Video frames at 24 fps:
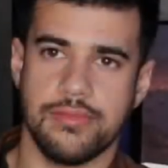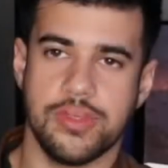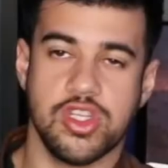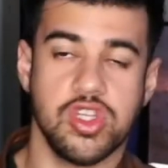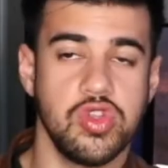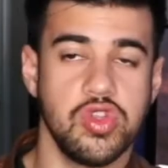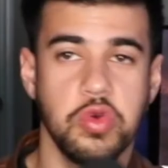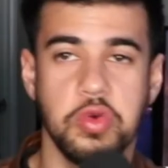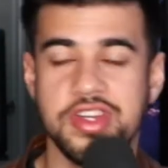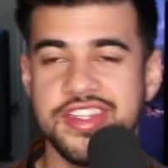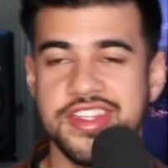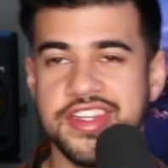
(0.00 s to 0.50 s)

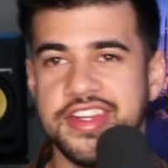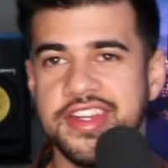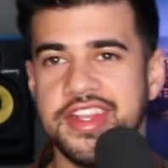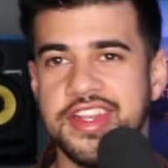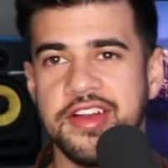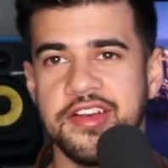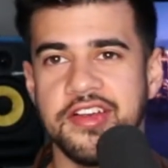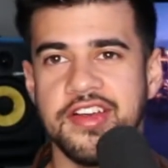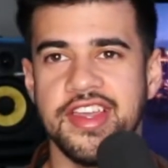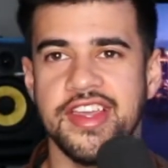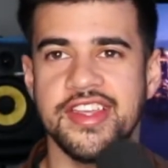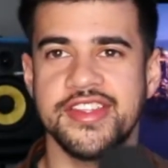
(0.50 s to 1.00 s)
there wasn't
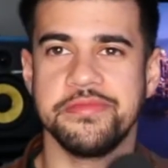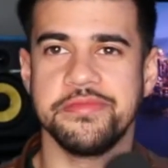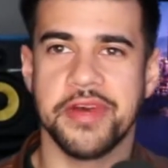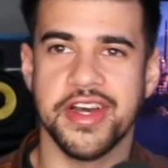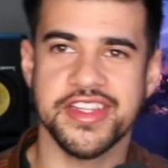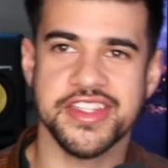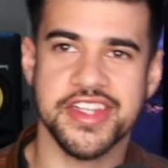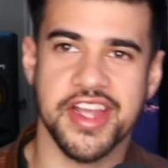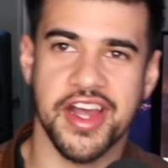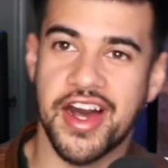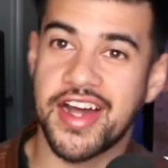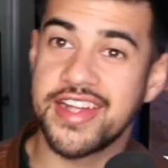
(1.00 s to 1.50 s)
nearly as
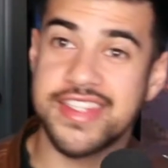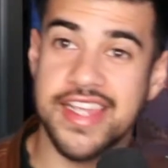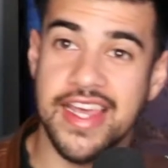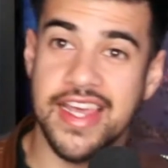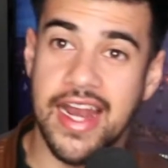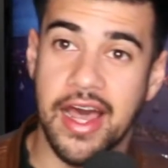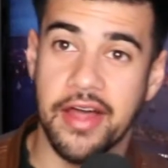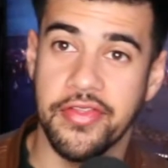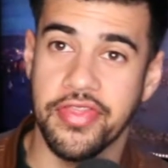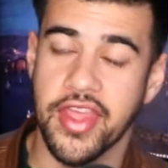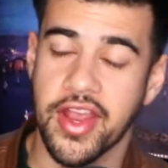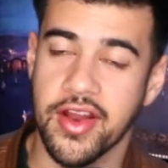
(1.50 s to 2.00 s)
much content
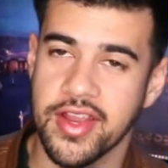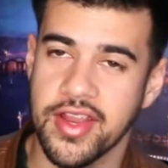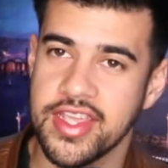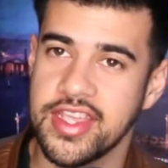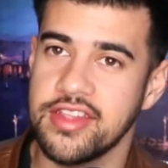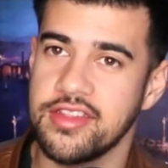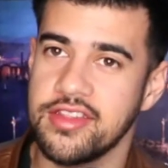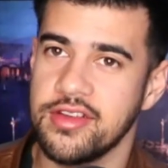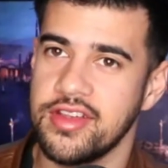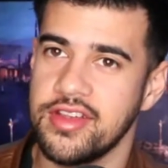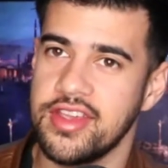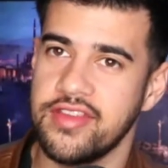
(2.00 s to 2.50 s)
out there
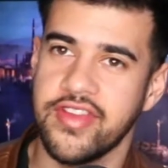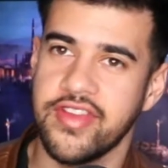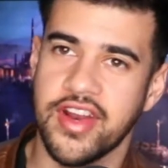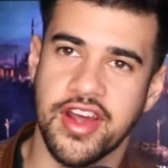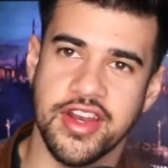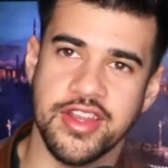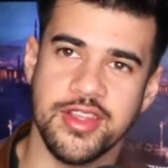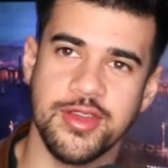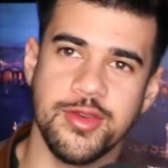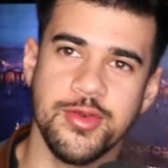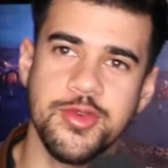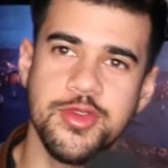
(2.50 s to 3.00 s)
either, even on
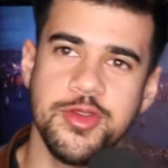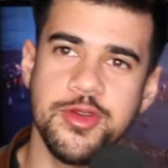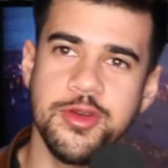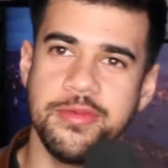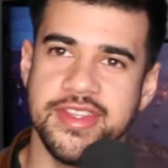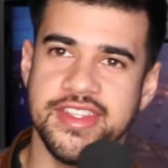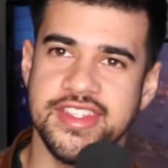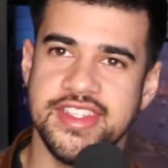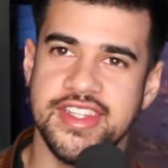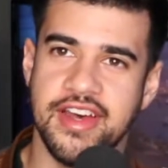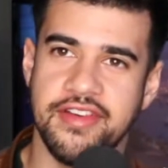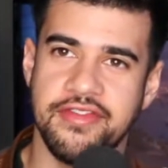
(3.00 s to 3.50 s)
YouTube
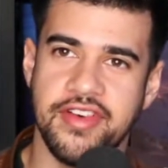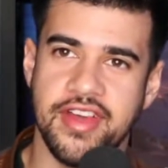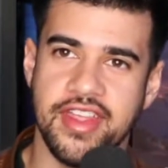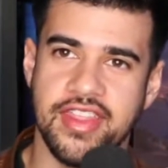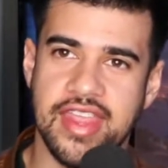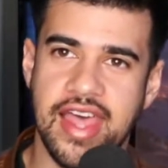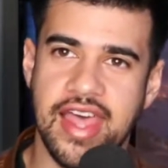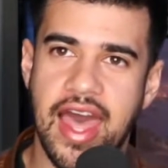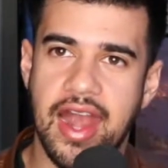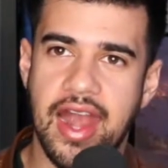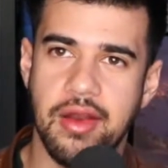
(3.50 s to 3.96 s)
and stuff like that.